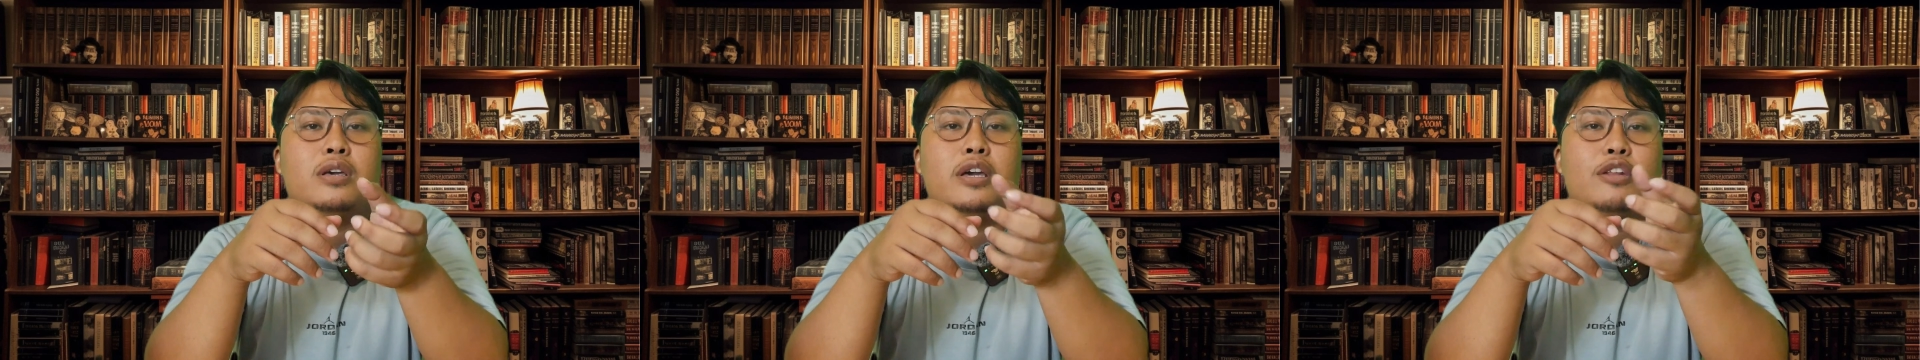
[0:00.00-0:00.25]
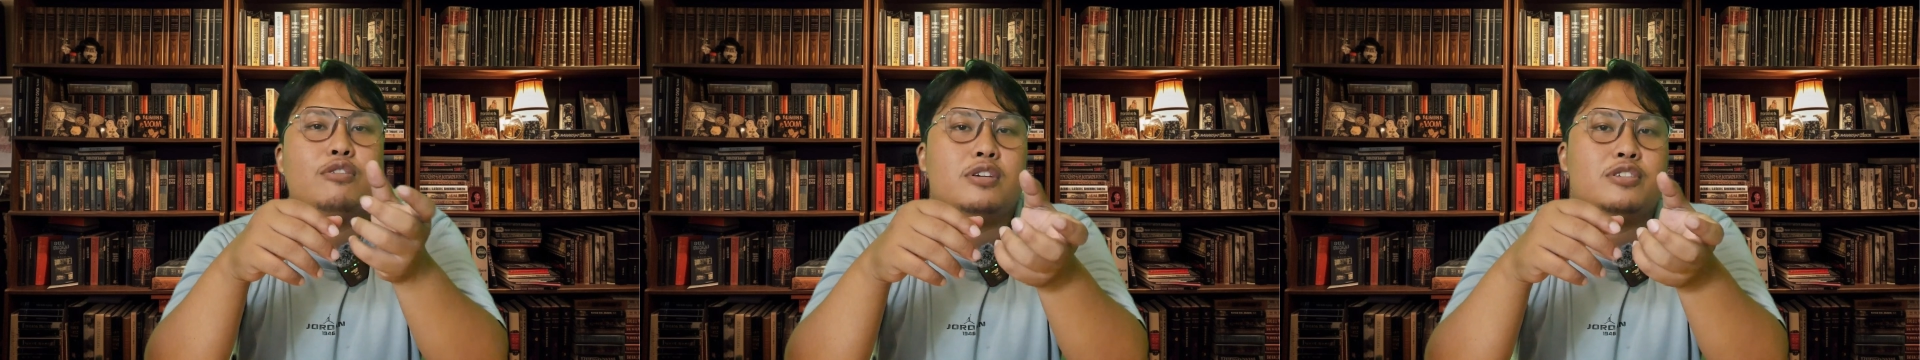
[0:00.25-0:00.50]

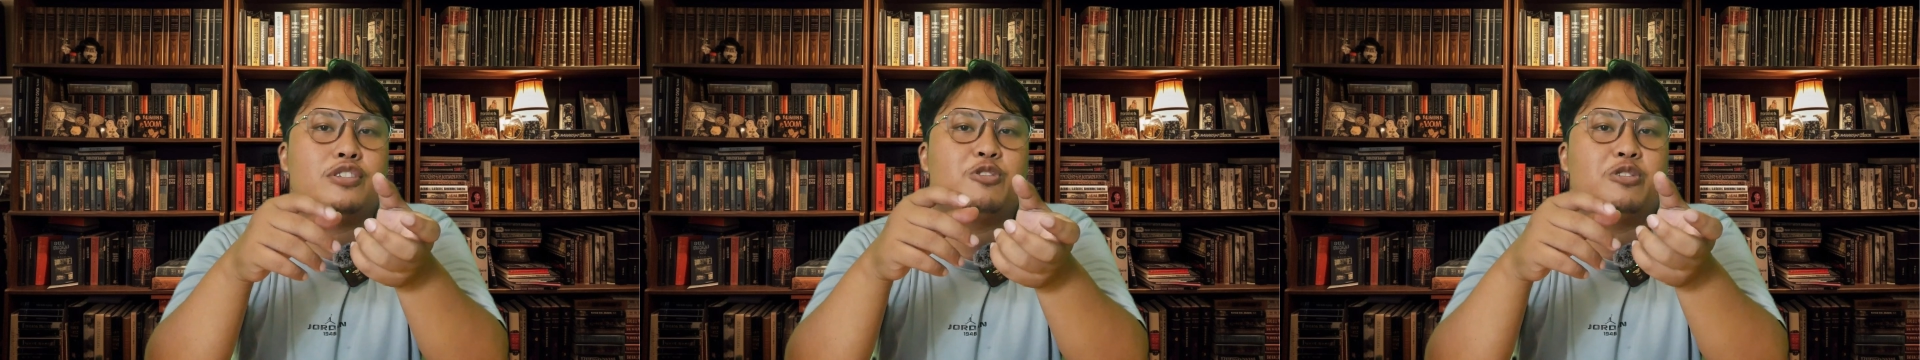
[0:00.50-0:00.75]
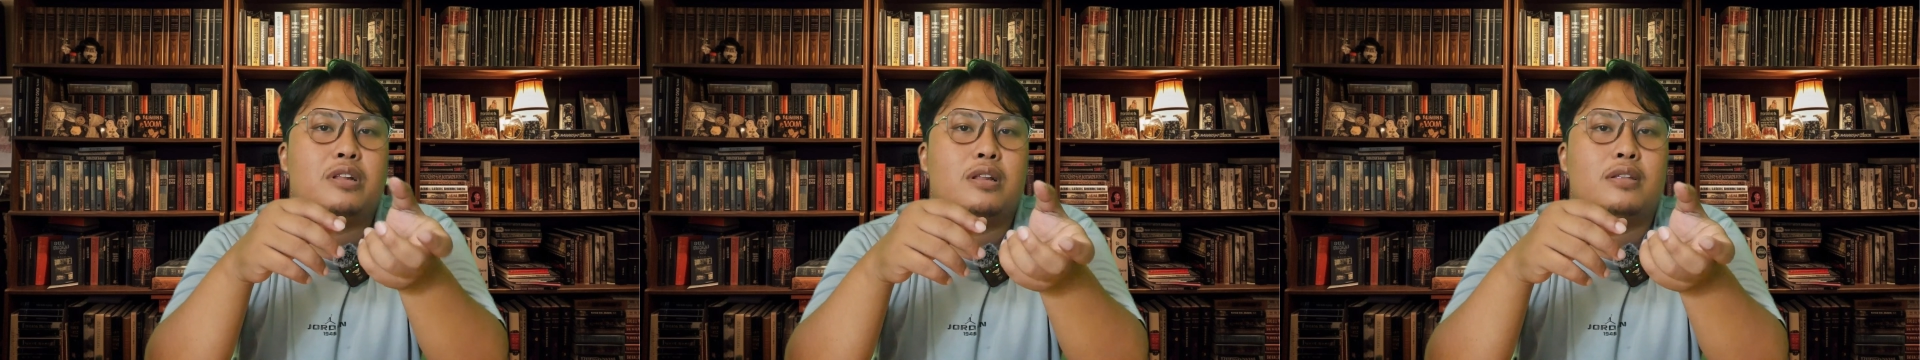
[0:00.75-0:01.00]

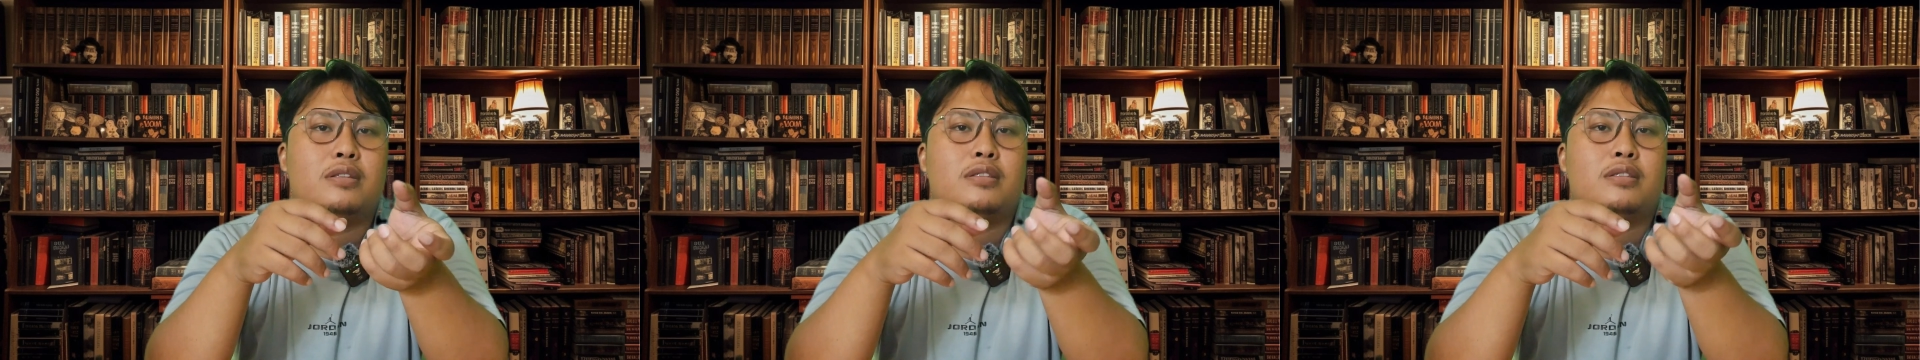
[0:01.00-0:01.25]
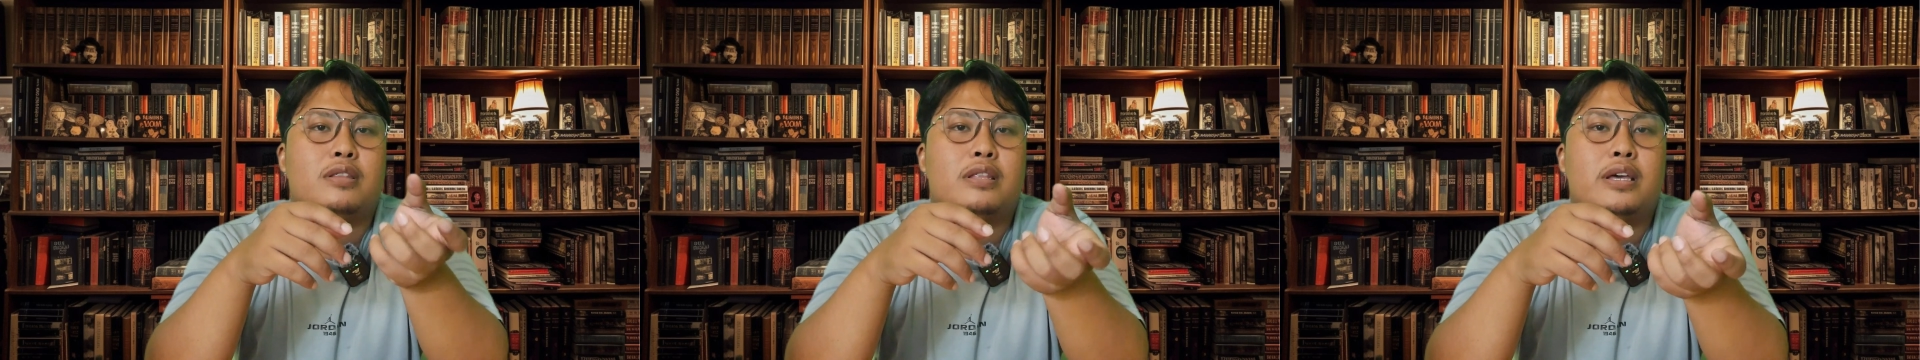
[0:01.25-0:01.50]
education-related
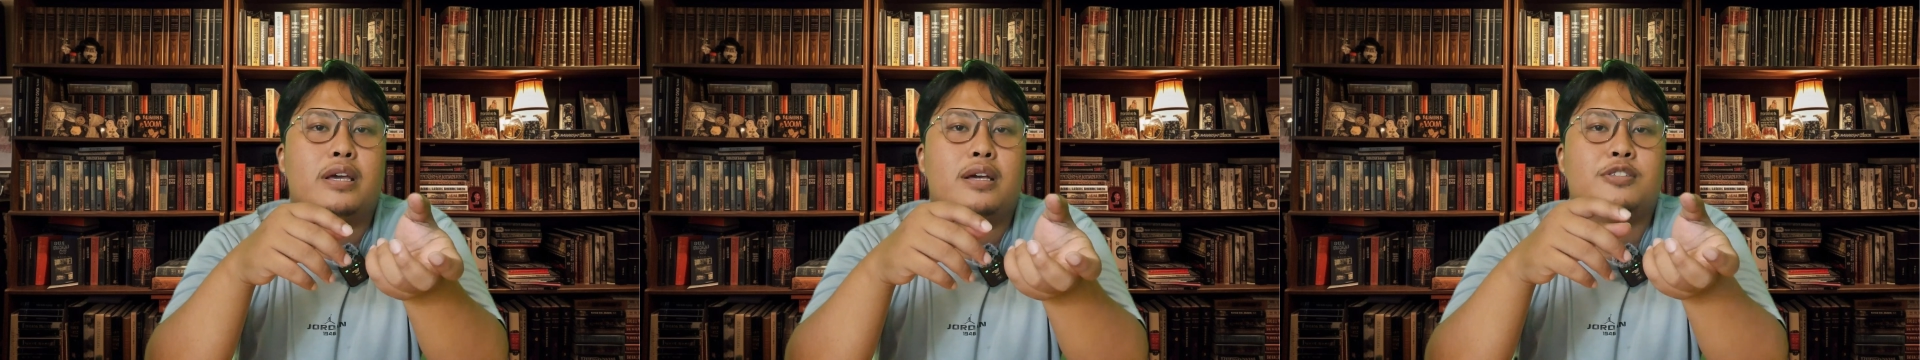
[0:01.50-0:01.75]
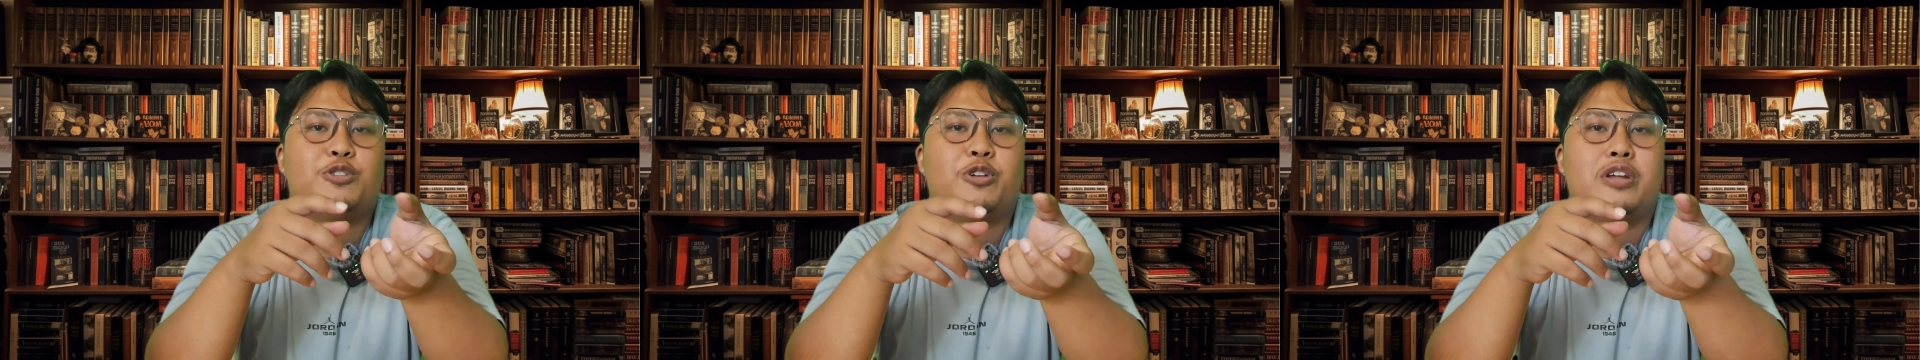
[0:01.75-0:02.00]

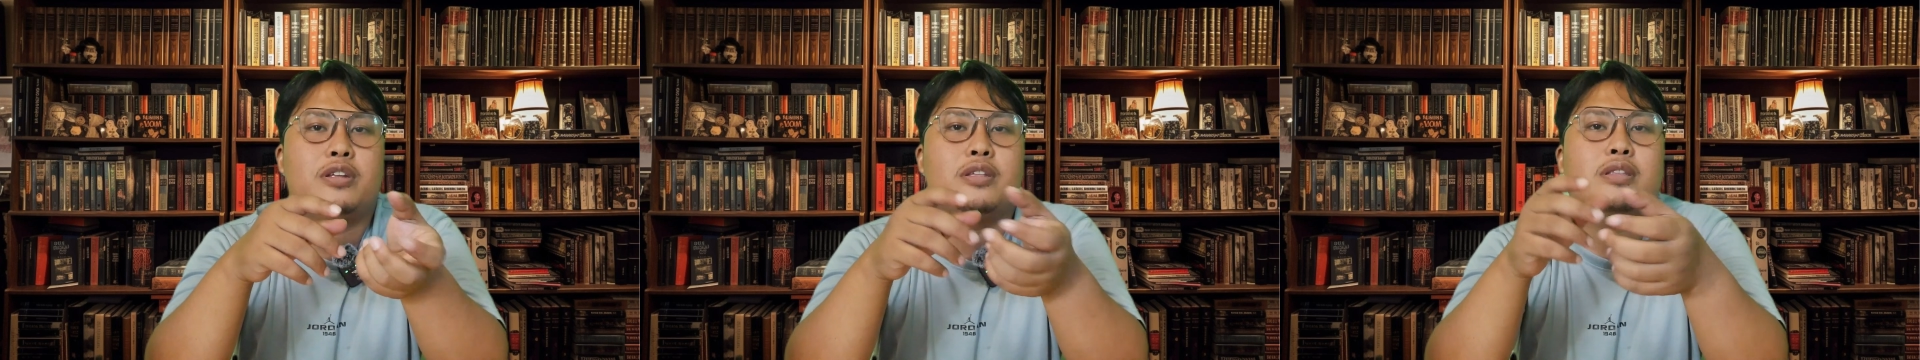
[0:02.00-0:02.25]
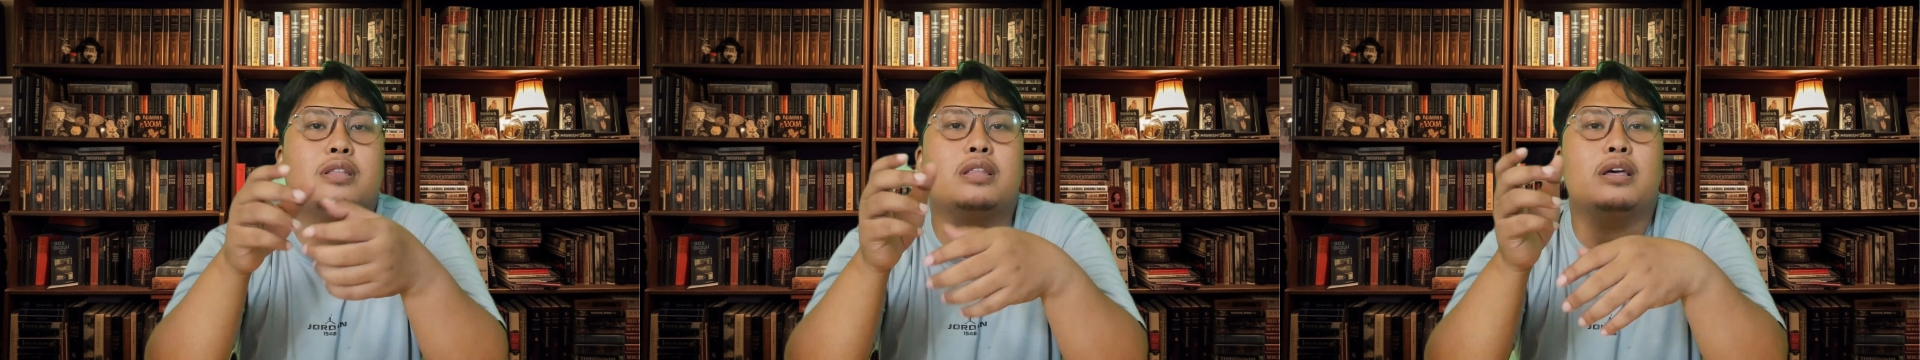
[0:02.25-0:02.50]
tax
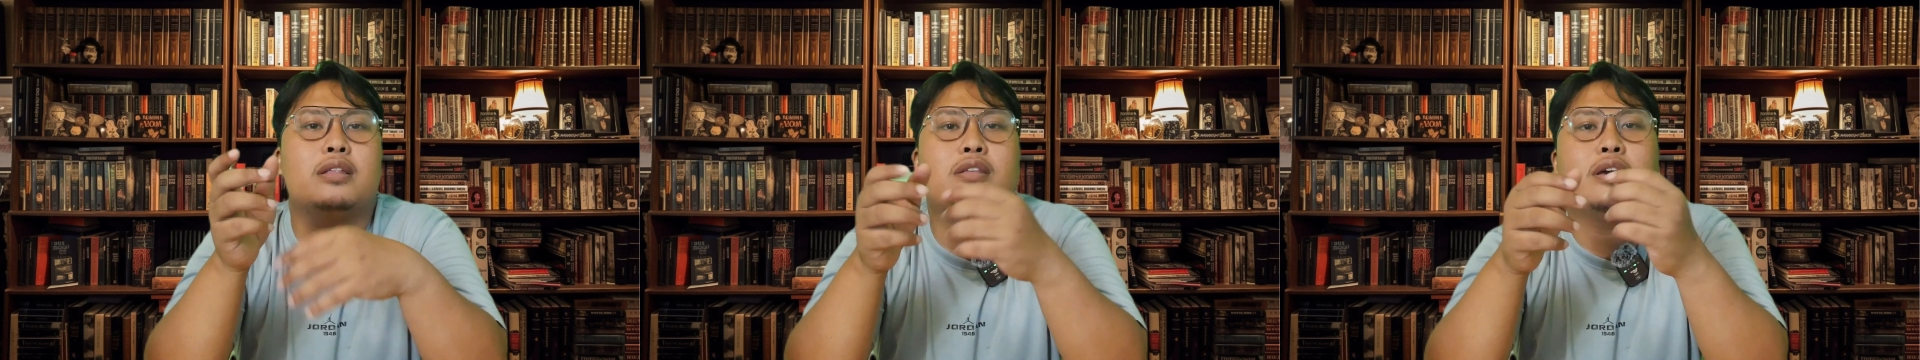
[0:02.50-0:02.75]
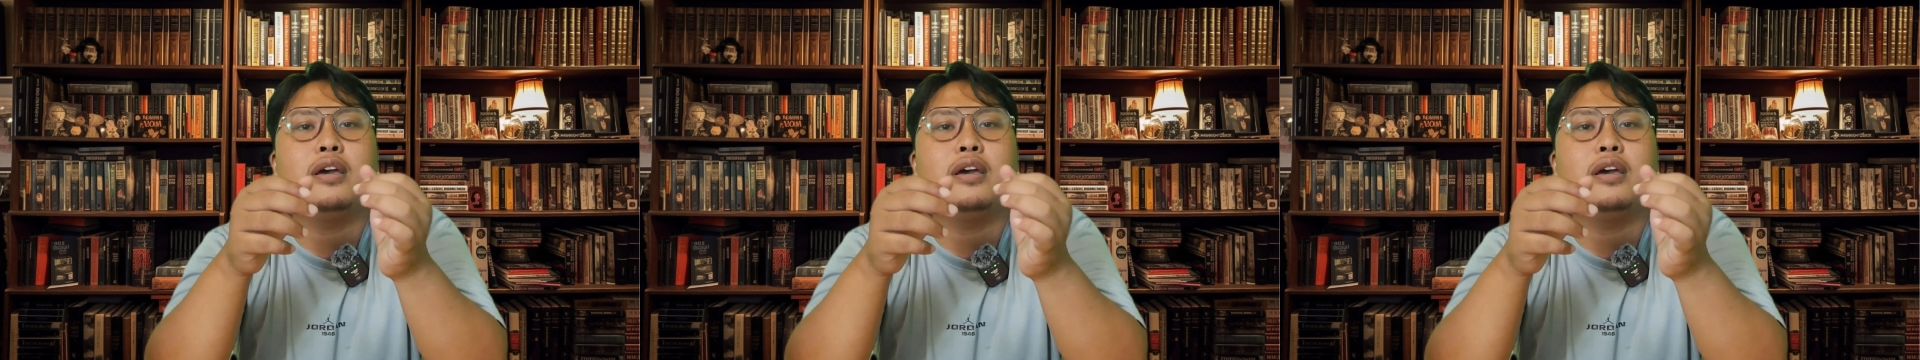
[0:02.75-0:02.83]
credits that